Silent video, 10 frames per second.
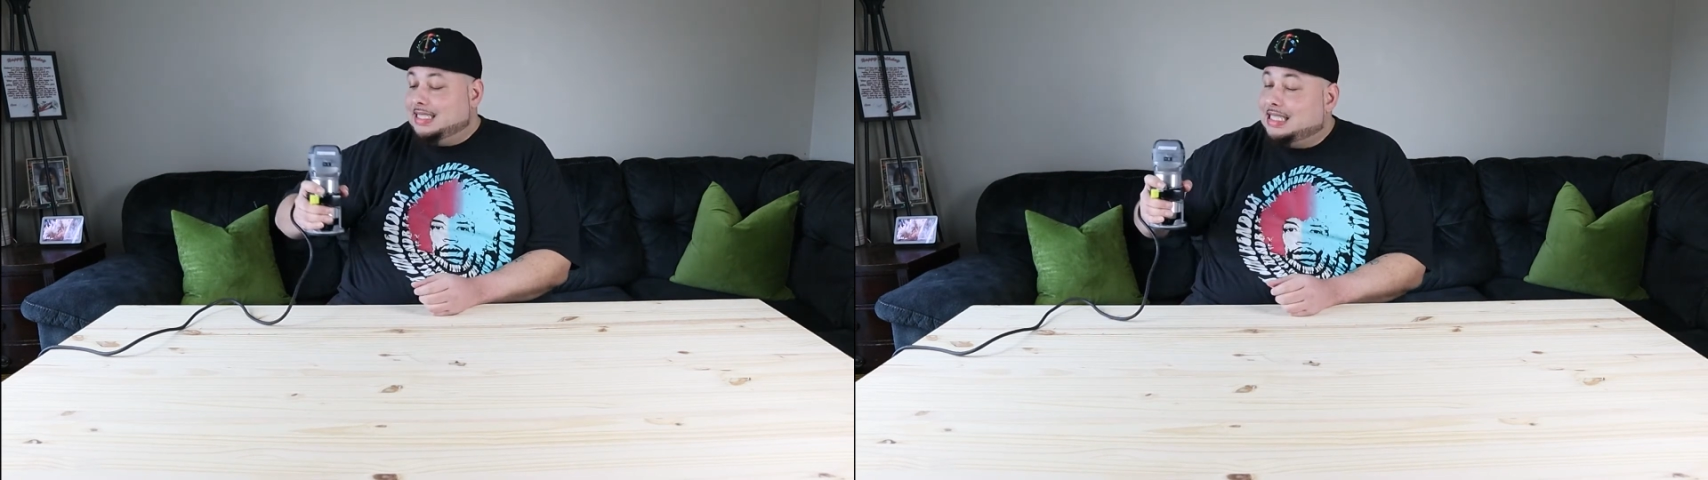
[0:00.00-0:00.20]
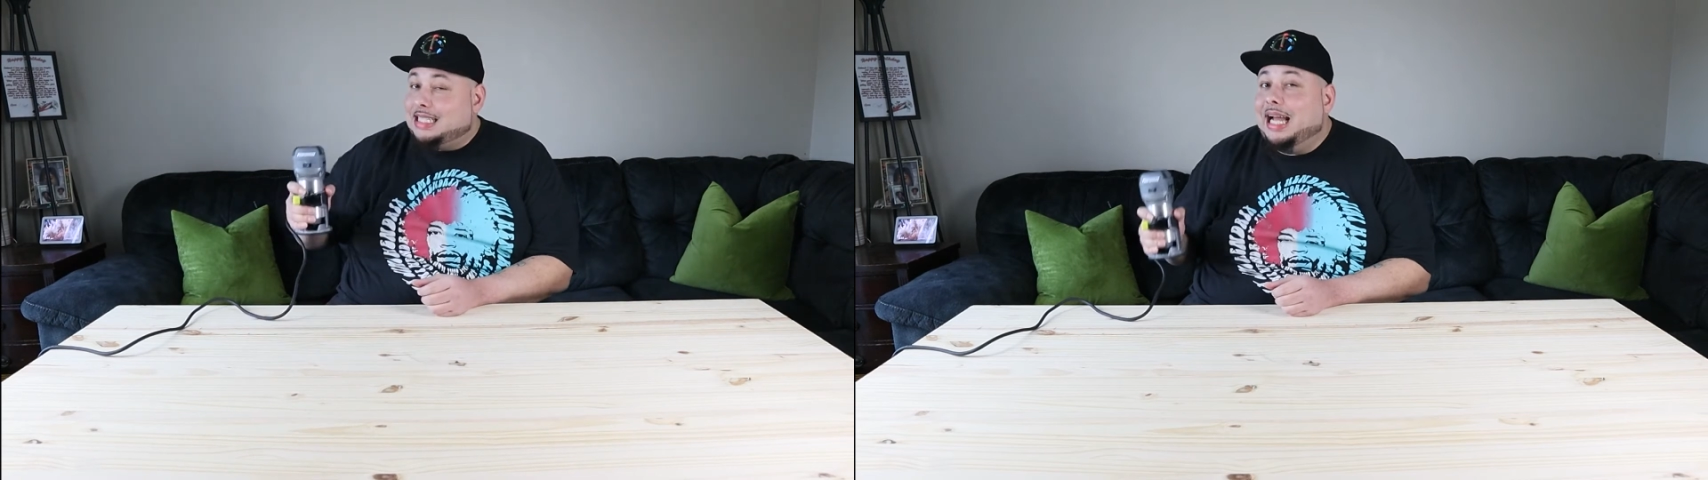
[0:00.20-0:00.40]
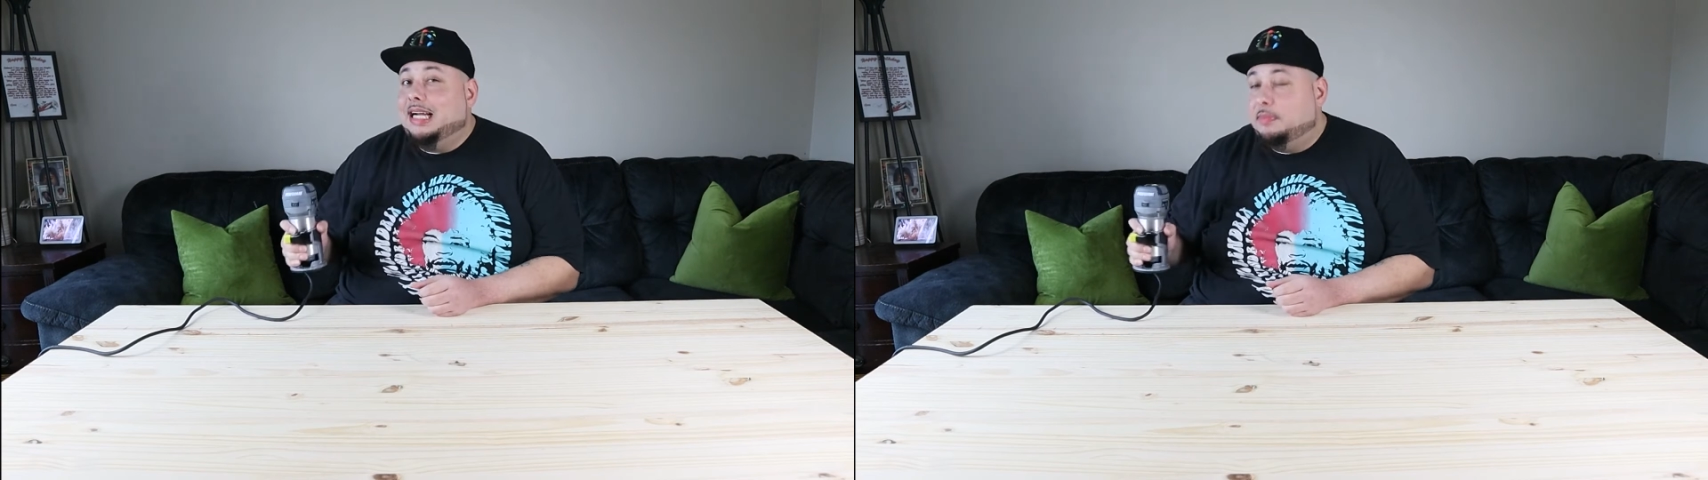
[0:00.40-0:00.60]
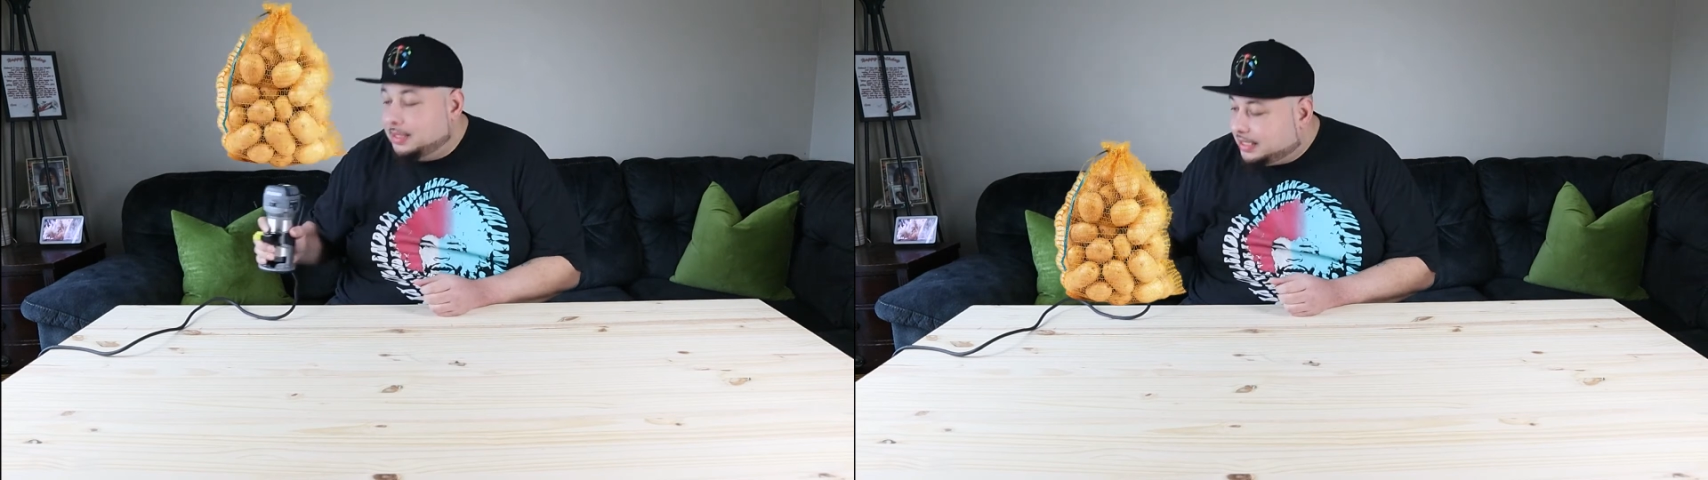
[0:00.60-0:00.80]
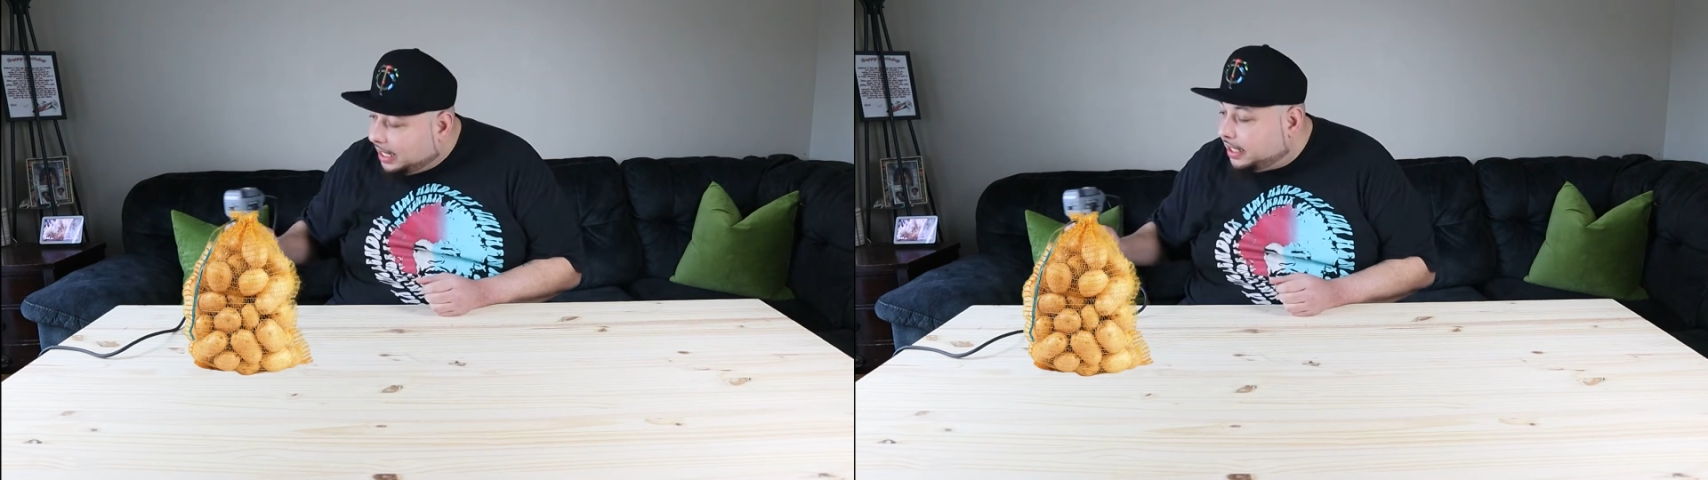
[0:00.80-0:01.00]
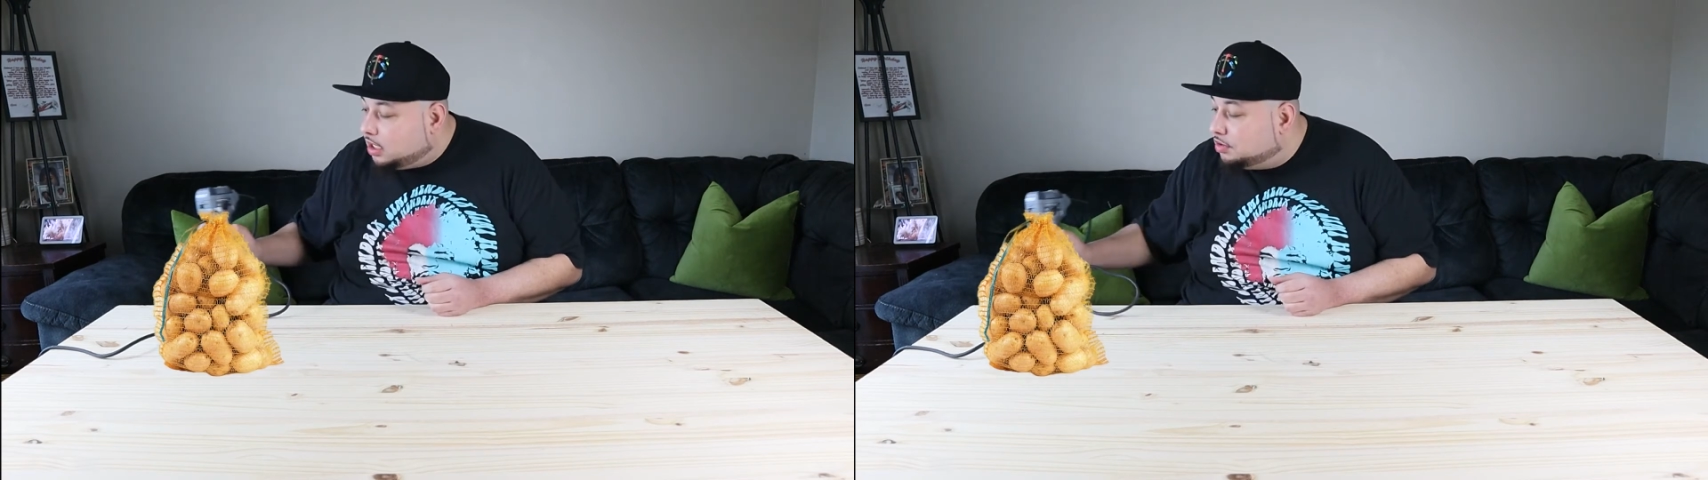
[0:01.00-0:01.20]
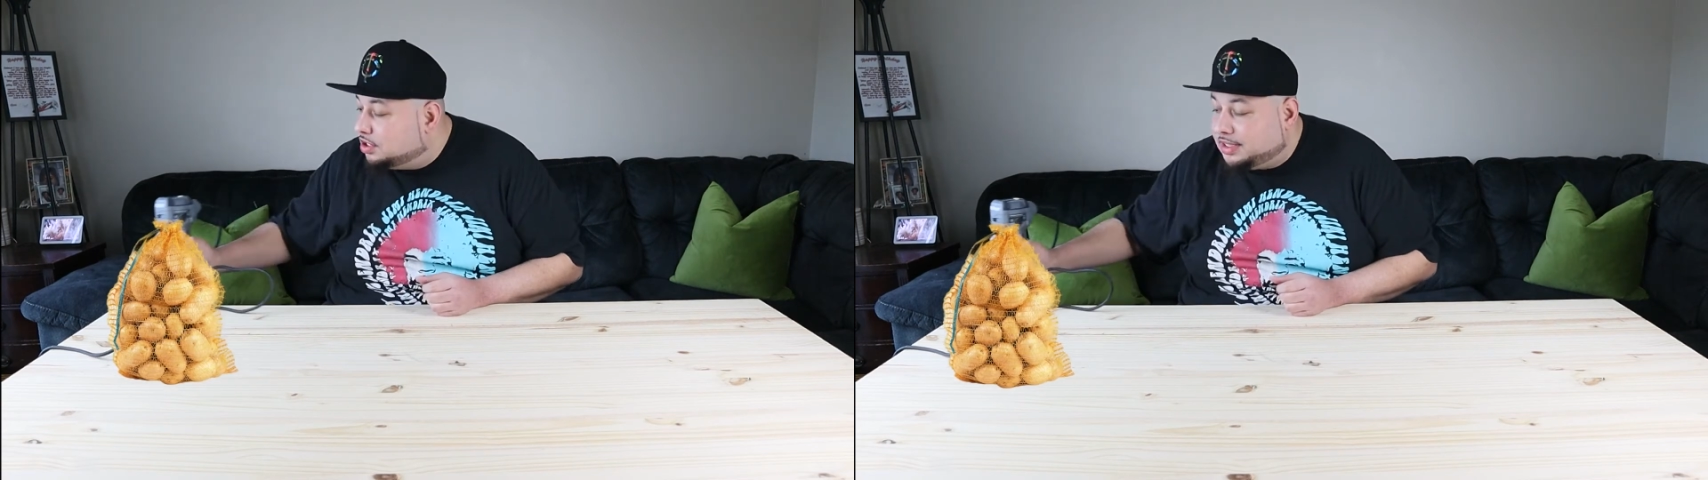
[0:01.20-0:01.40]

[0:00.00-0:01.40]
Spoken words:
sack of potatoes,